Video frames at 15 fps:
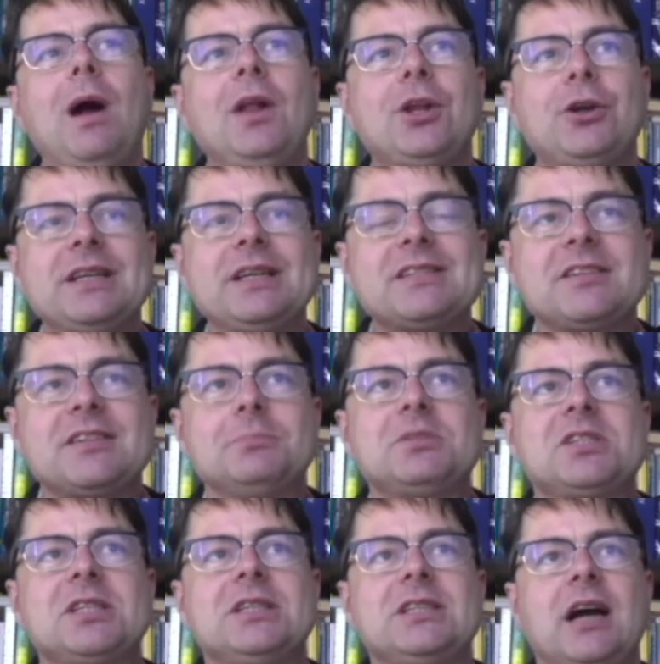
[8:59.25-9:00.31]
there is some
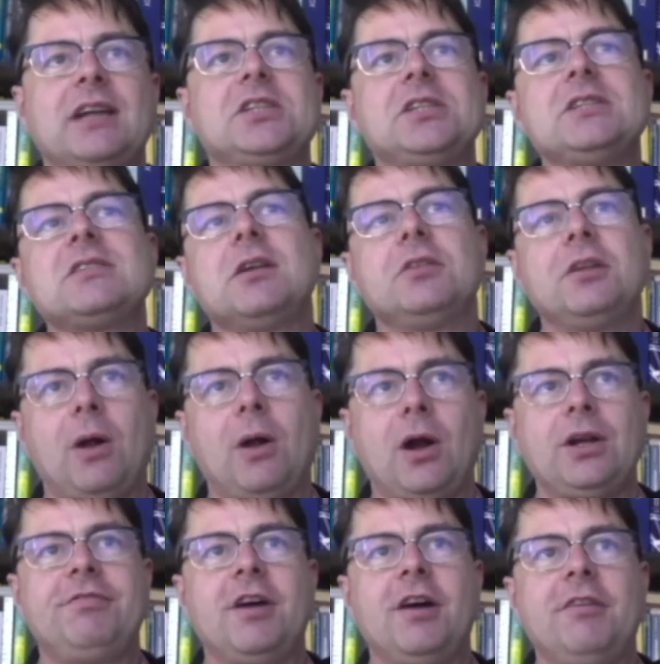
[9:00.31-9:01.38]
seductions on the
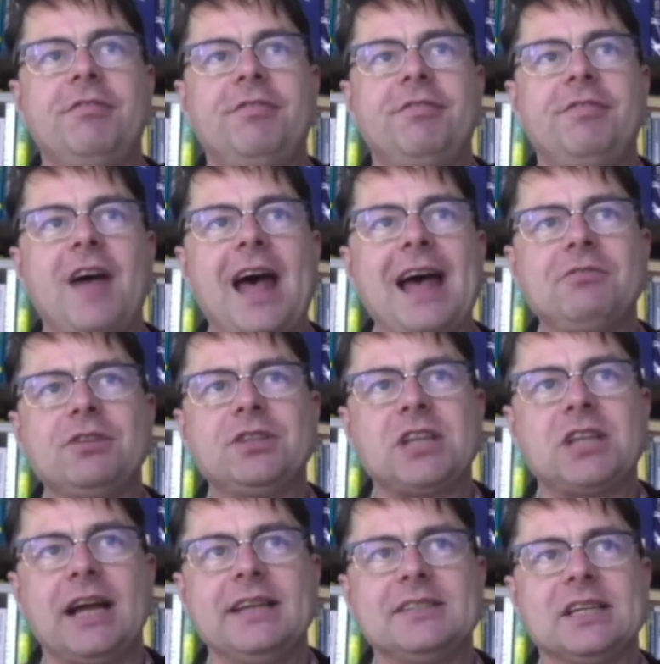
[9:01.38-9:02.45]
part of
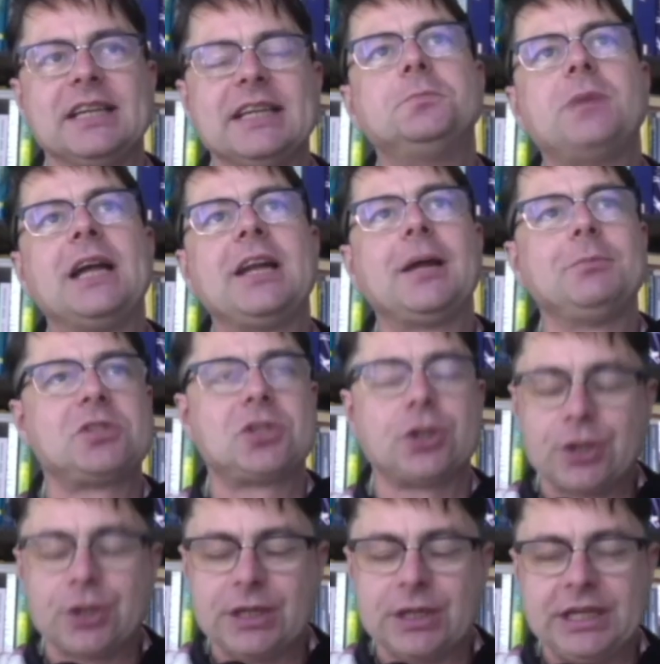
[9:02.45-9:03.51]
advertising, and I'm
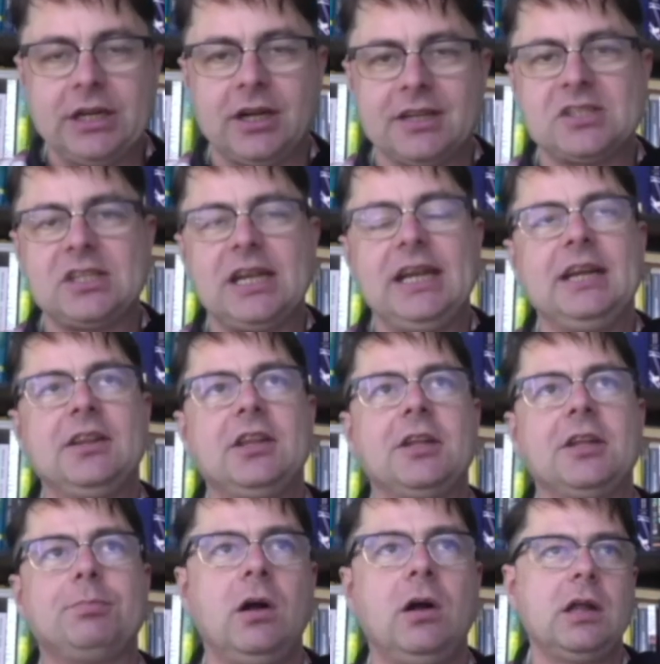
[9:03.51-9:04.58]
certainly not saying that
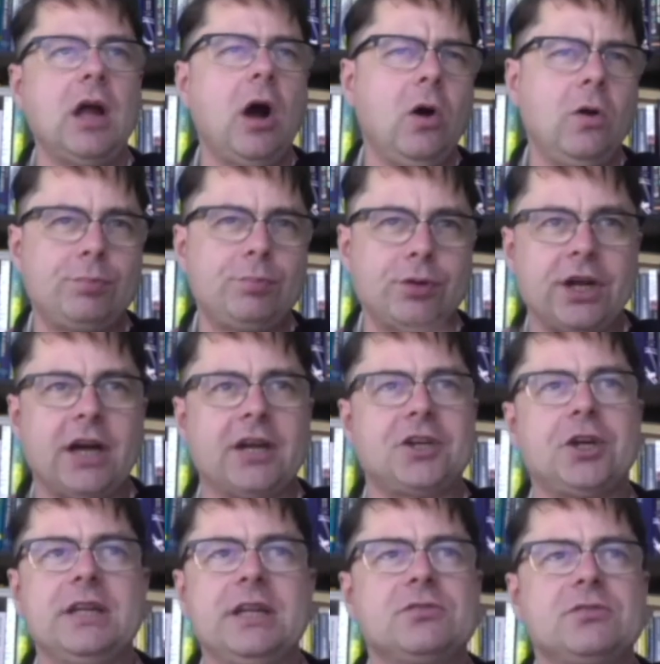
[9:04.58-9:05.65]
the, all
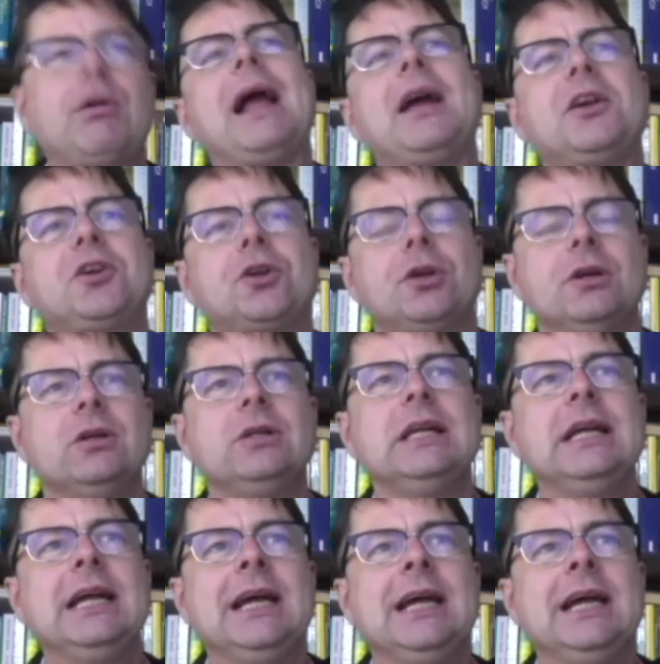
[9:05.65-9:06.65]
production is rational,